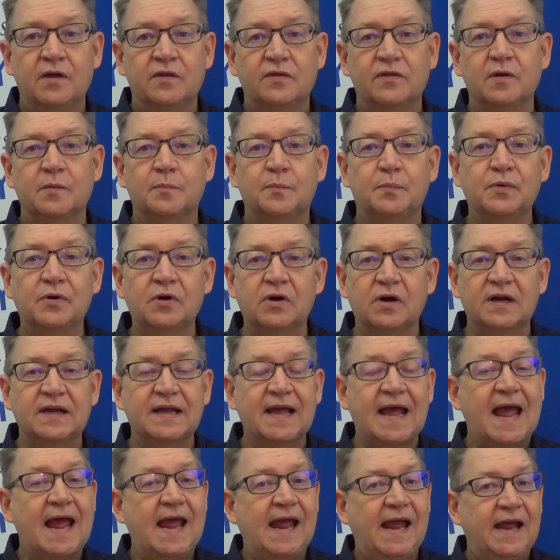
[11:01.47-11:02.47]
the book
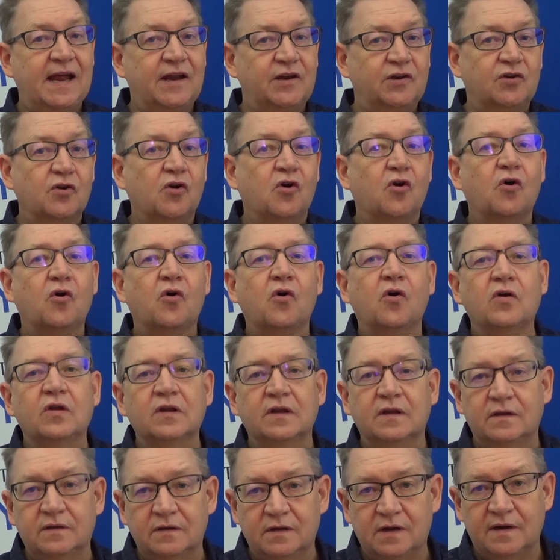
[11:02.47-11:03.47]
and
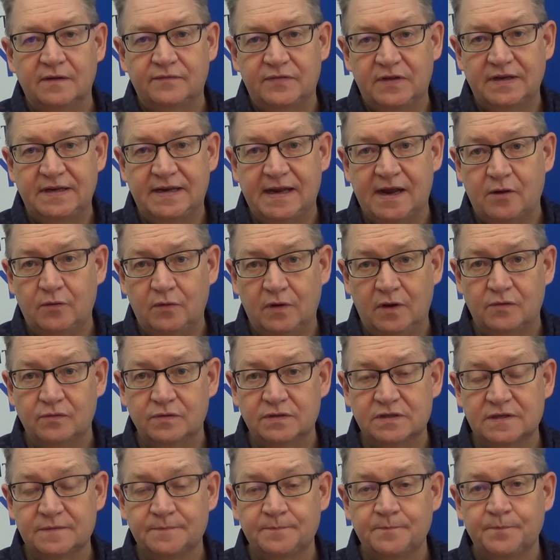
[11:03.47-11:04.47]
all of the
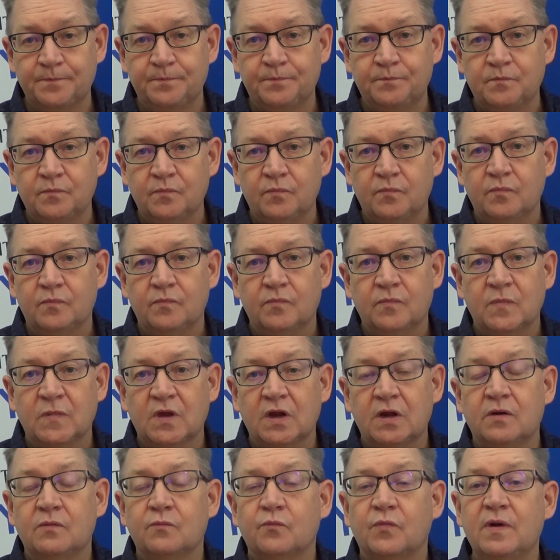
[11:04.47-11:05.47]
downloads.
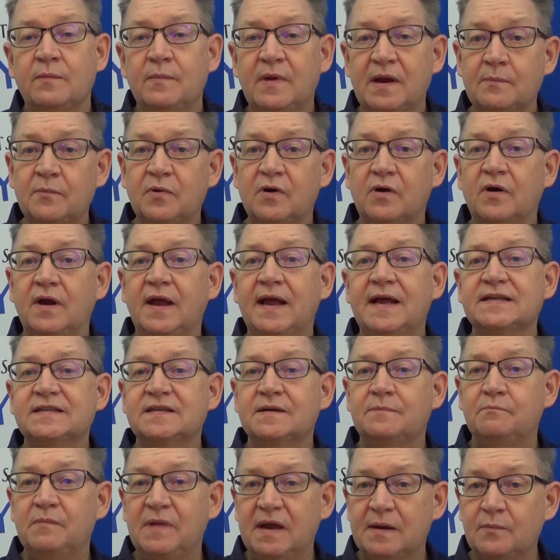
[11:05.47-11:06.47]
Remember, as a
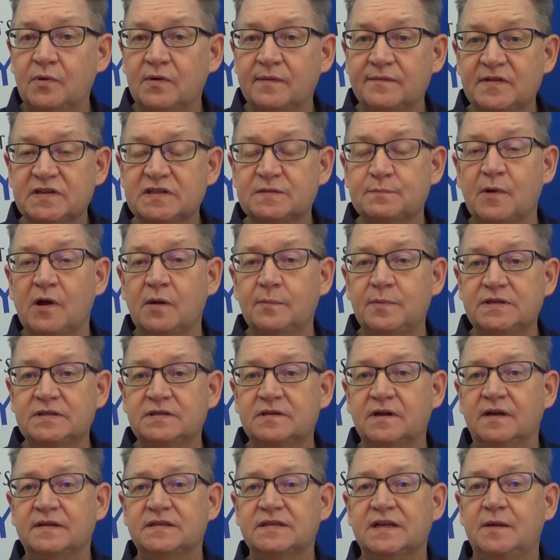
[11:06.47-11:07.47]
member of the Small Biz
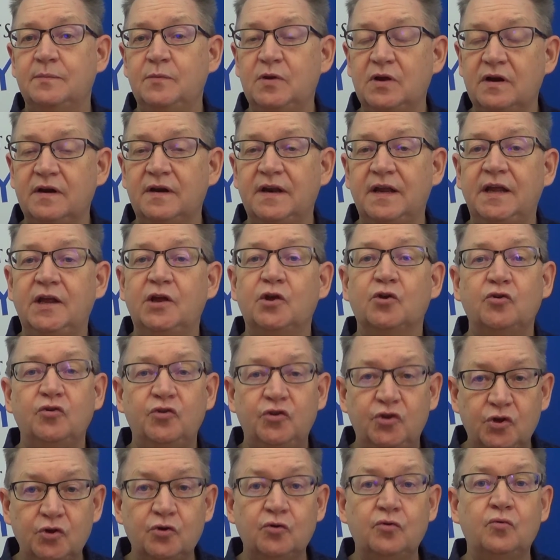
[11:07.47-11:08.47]
Thoughts community,
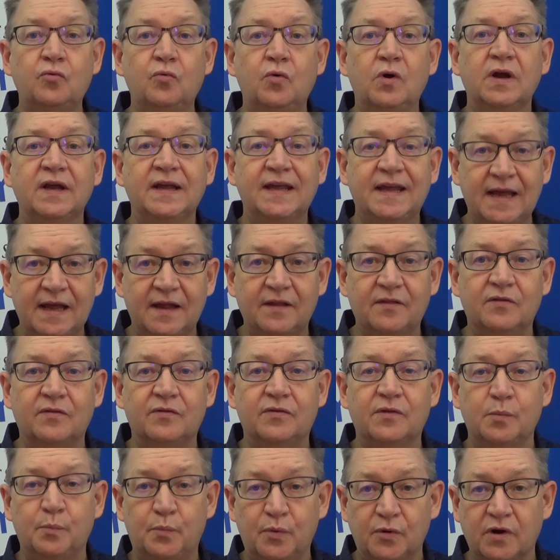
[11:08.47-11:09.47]
you get
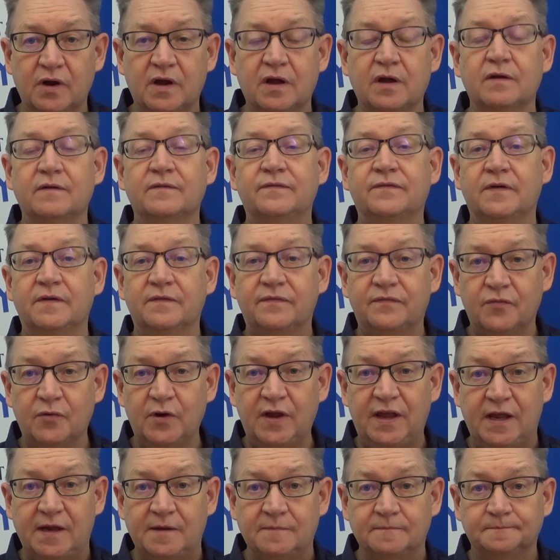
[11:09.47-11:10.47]
the book for
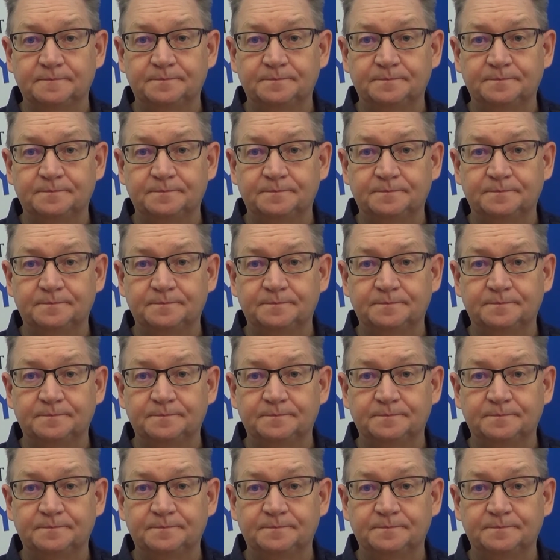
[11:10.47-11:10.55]
free.